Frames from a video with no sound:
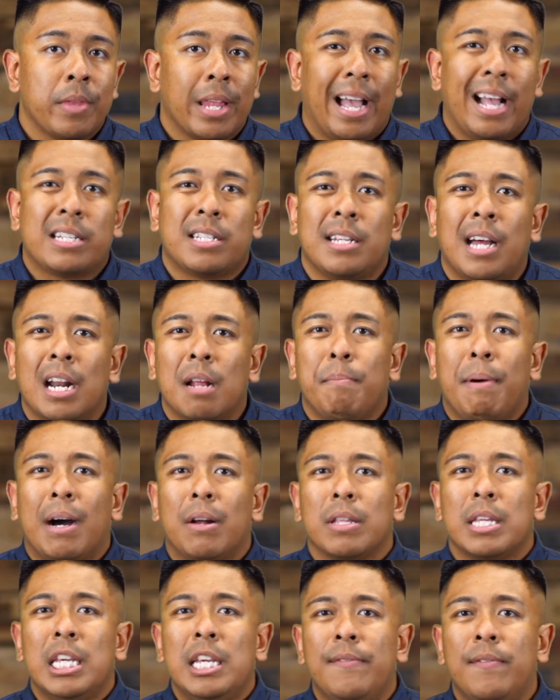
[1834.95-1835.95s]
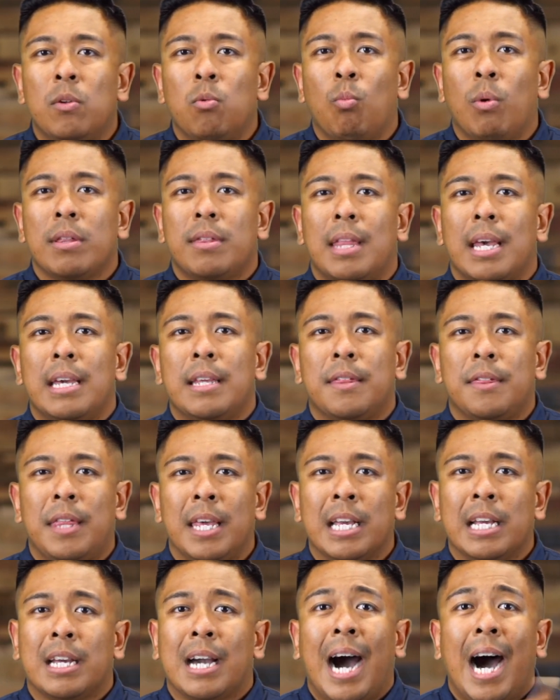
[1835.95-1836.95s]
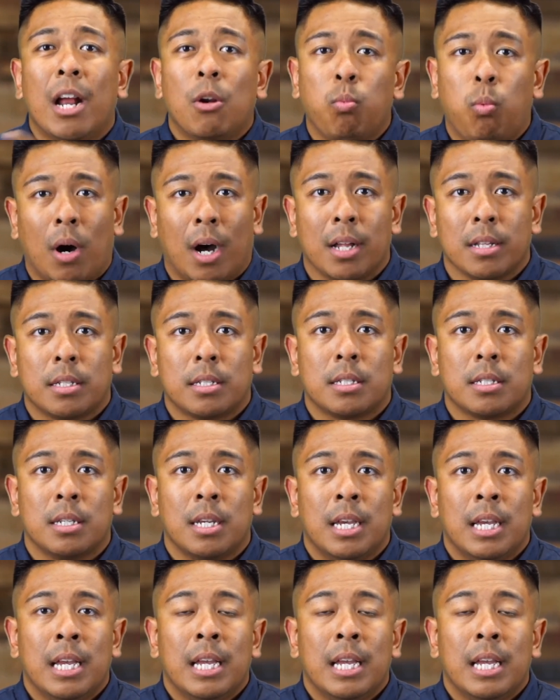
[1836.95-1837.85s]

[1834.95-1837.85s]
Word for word: It's not about even what they think God wants,